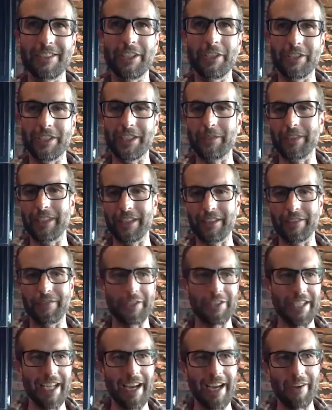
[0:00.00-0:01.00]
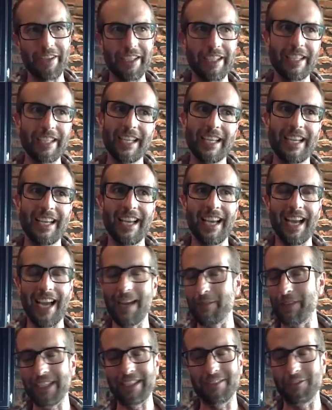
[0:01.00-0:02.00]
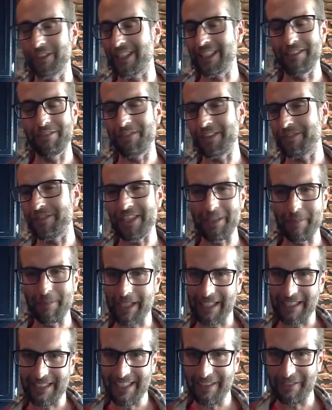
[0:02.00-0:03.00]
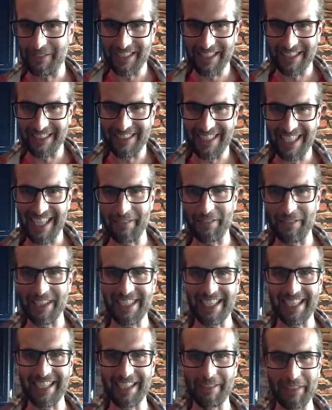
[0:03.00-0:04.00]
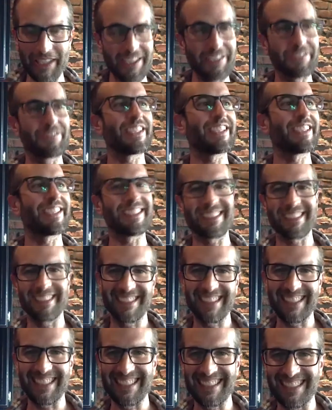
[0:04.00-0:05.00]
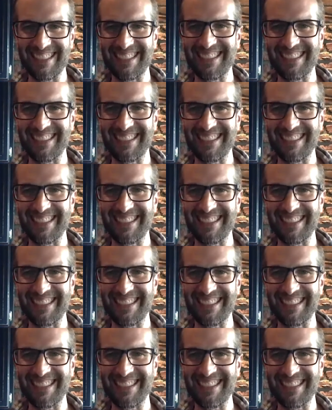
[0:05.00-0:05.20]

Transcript: notice it within the first hour i'm like within 15 minutes every single time i take it i'm like oh there it is like it's just,